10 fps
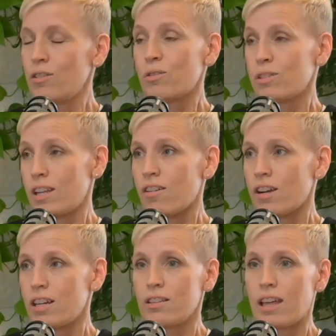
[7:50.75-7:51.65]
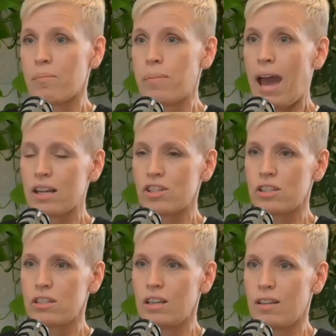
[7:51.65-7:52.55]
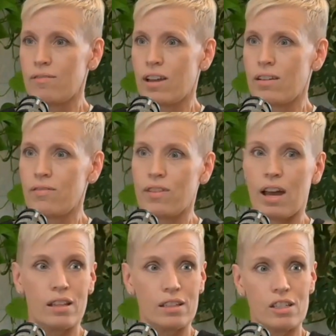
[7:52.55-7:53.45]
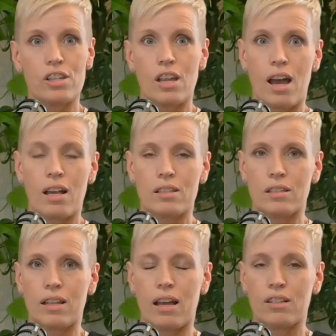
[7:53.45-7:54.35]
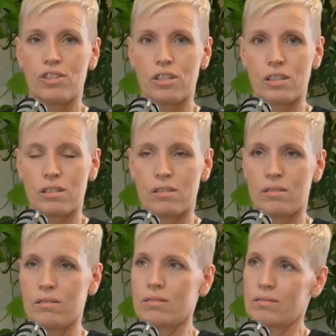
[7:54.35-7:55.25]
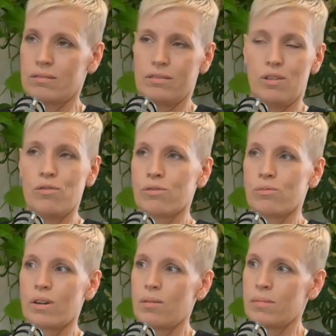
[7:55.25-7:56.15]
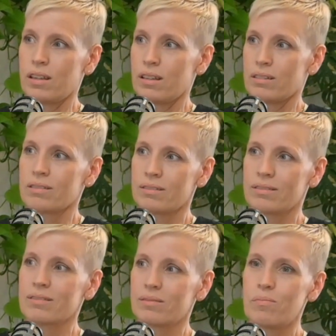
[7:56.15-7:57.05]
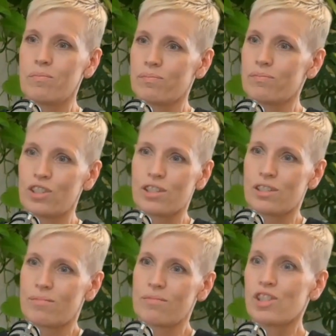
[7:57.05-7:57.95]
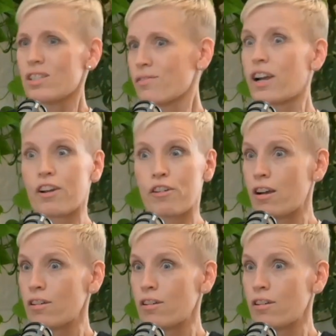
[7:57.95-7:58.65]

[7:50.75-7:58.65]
Sarah, that passion and vitality she has, and that just overwhelming, she's a firecracker.